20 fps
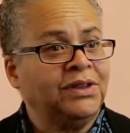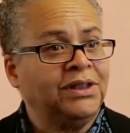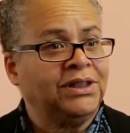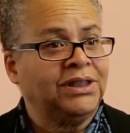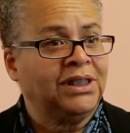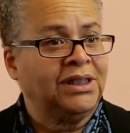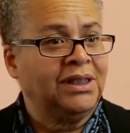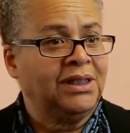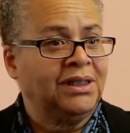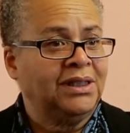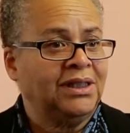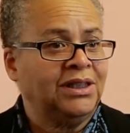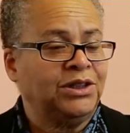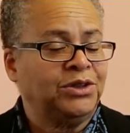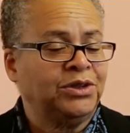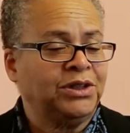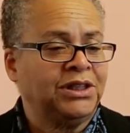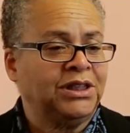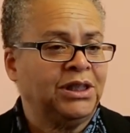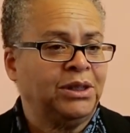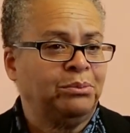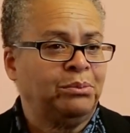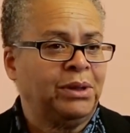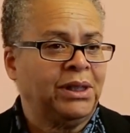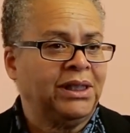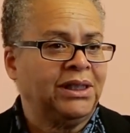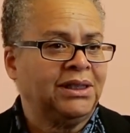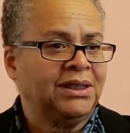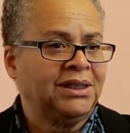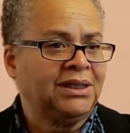is in an interesting
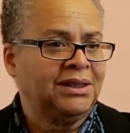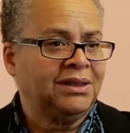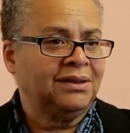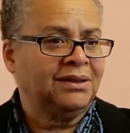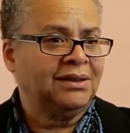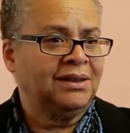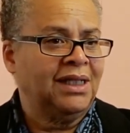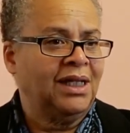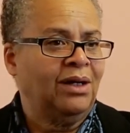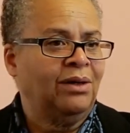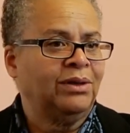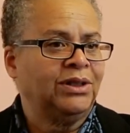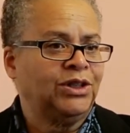place now.